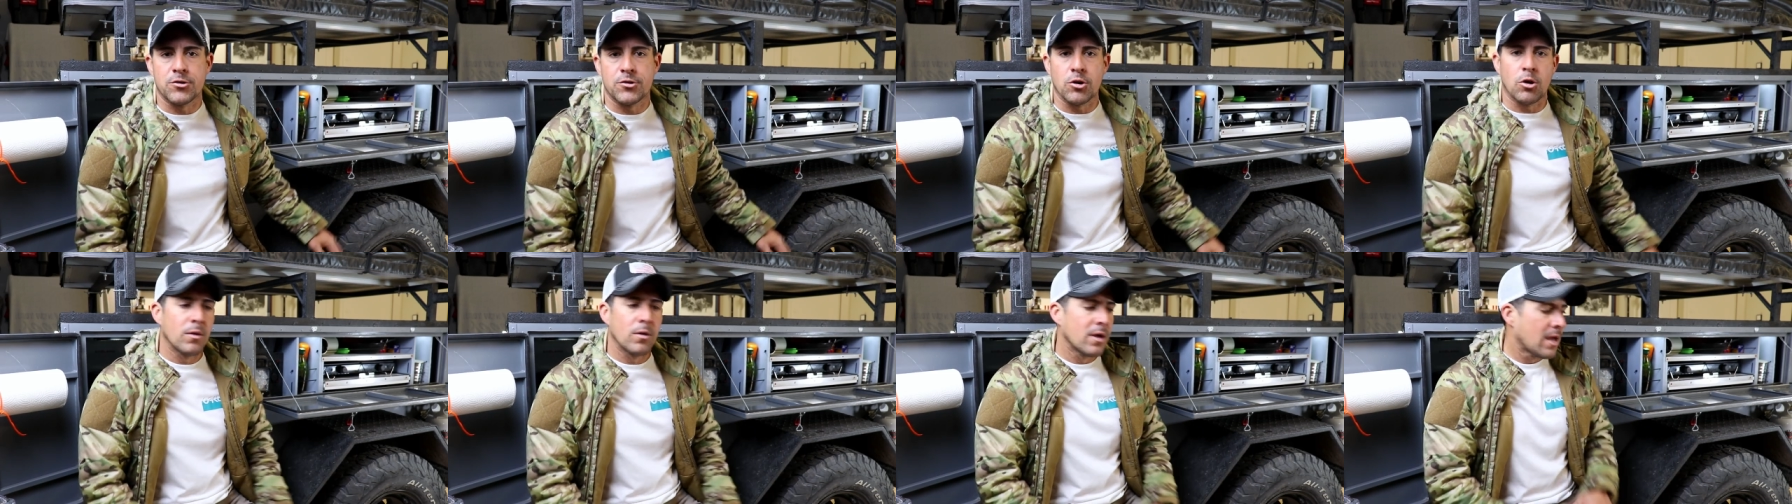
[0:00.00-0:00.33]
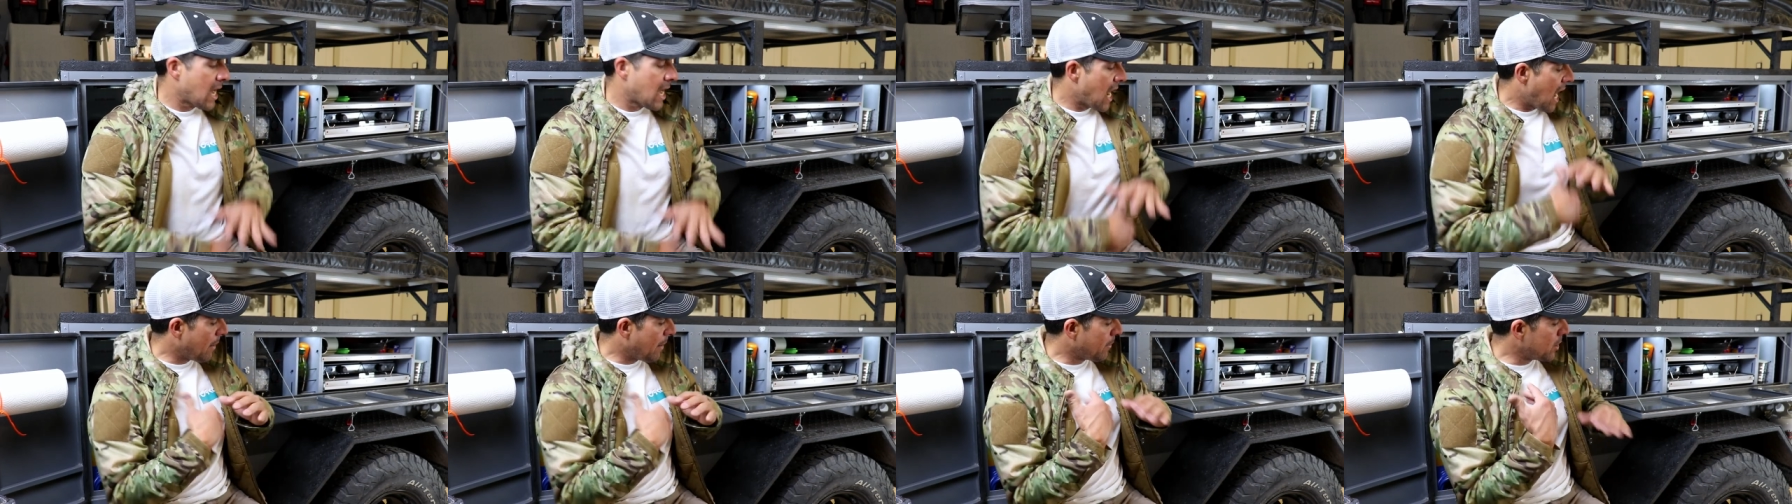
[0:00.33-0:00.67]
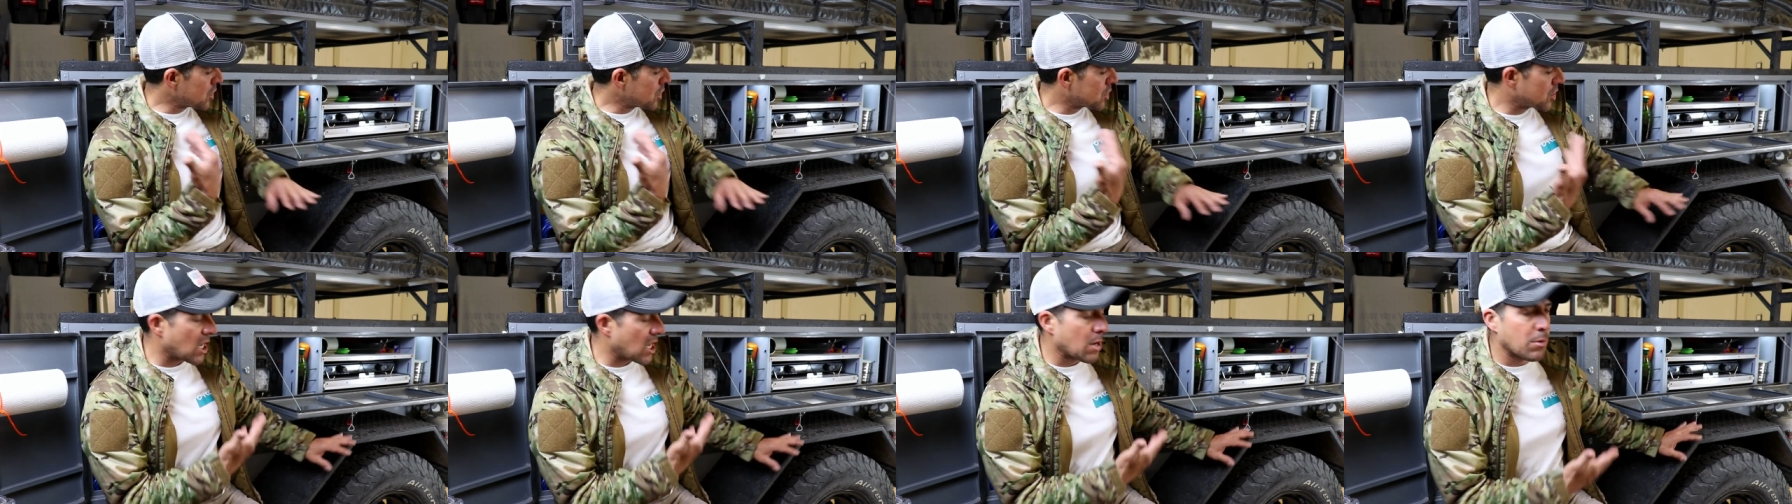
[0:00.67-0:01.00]
So I'm
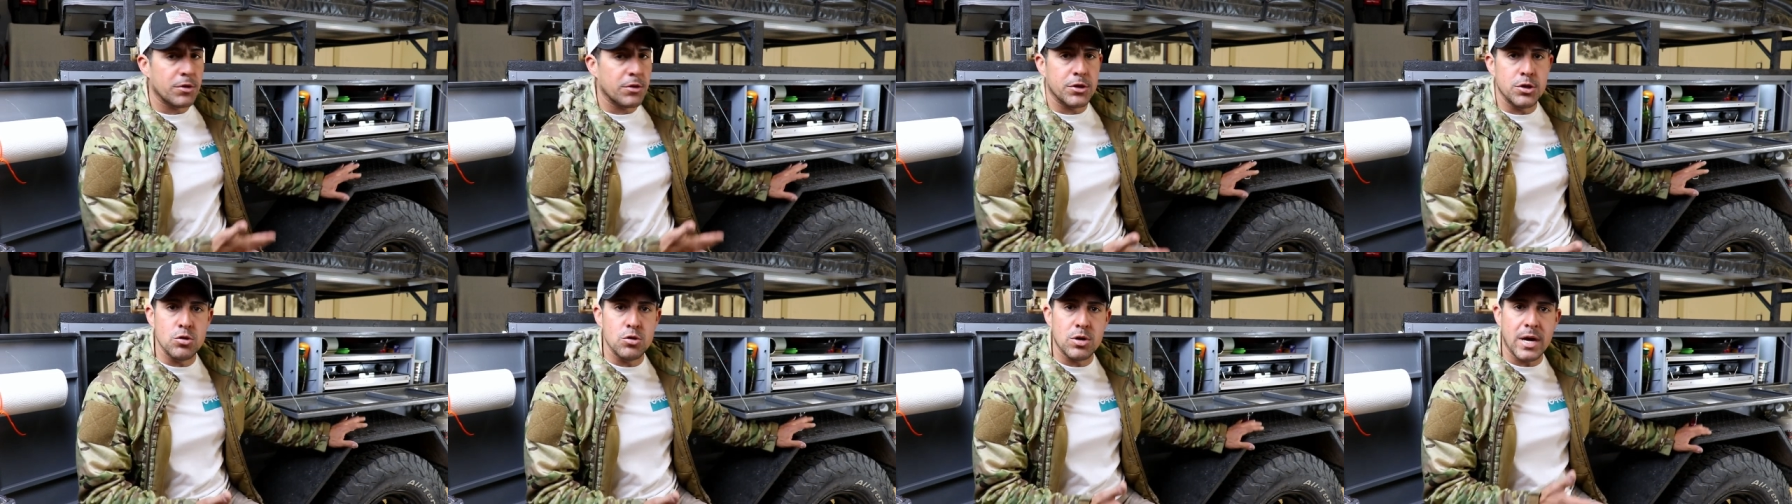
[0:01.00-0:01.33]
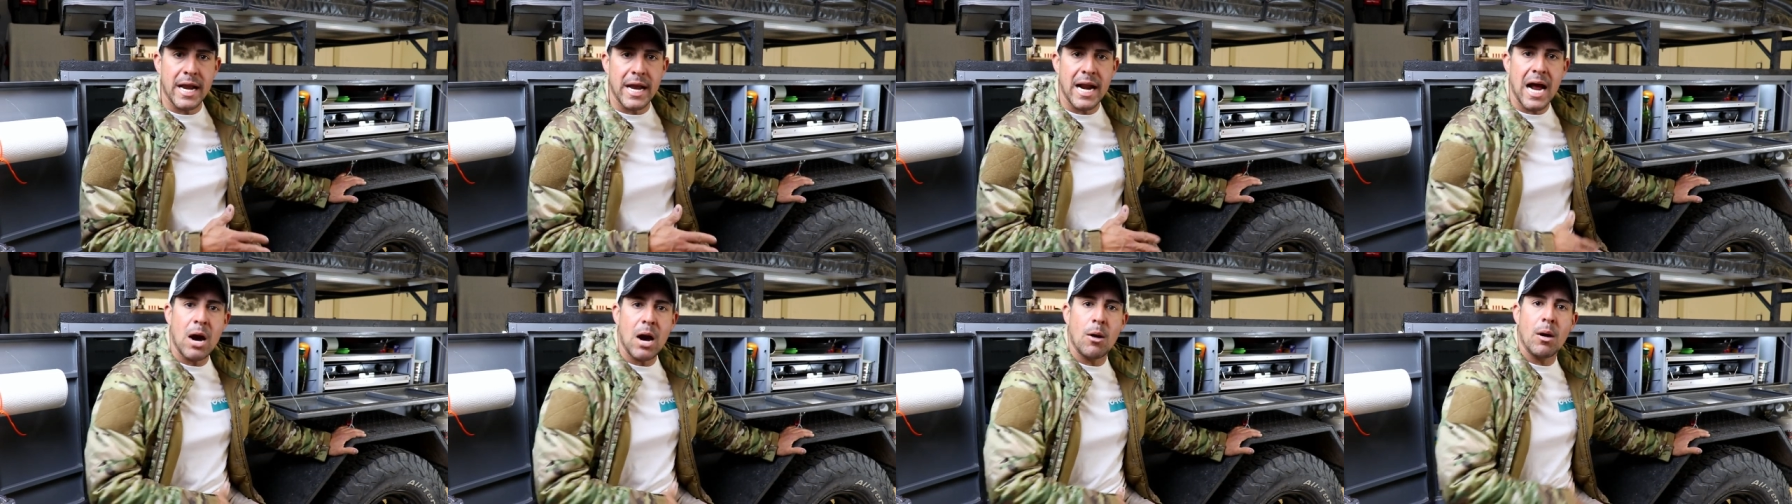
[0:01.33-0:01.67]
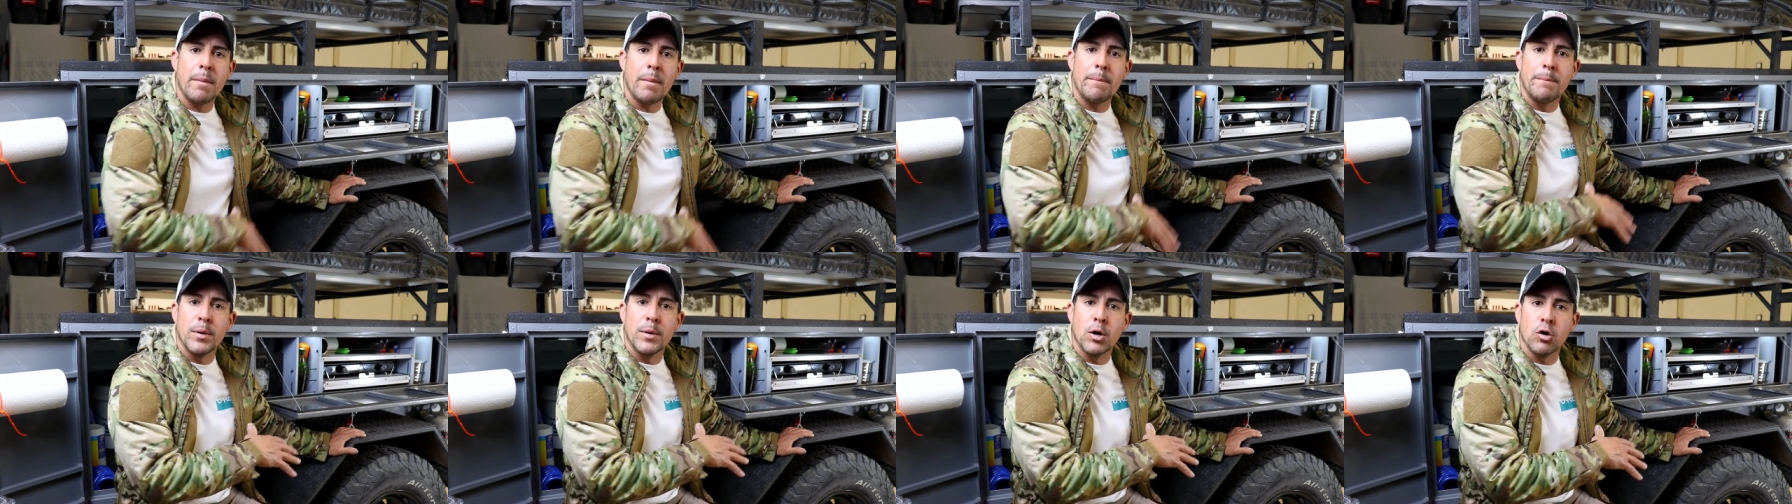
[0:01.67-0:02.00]
gonna share with you kind of how
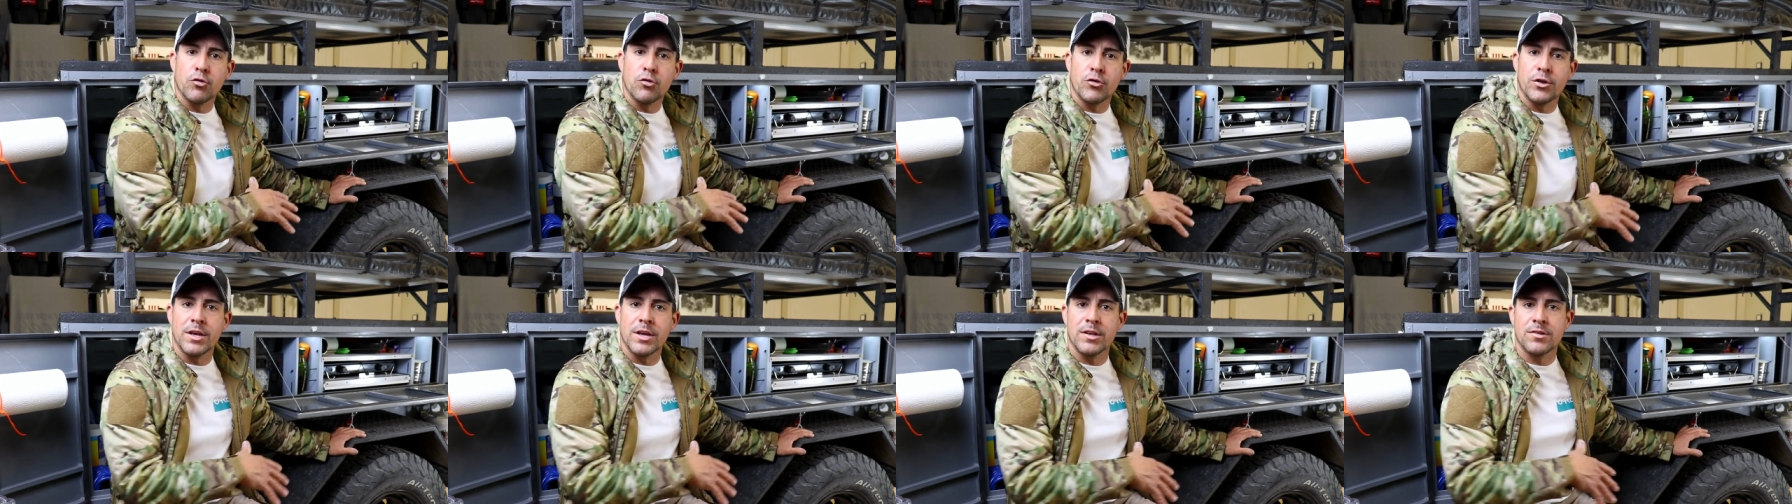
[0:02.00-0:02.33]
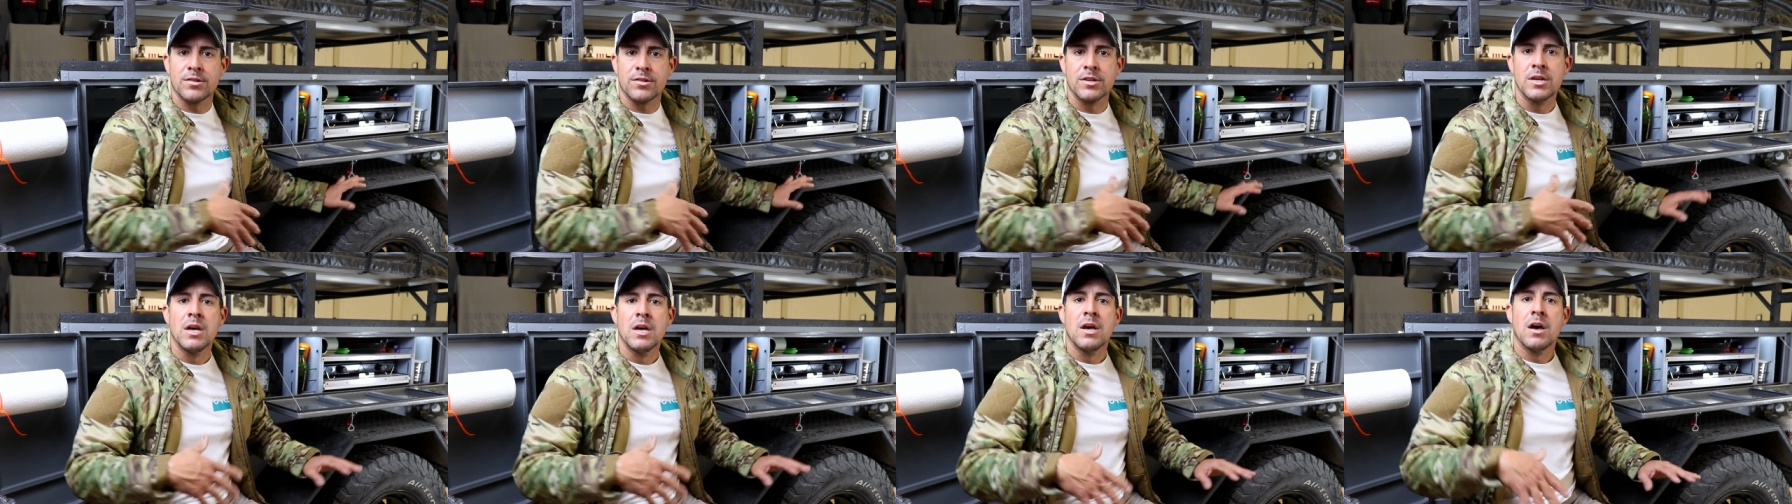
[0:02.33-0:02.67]
I built this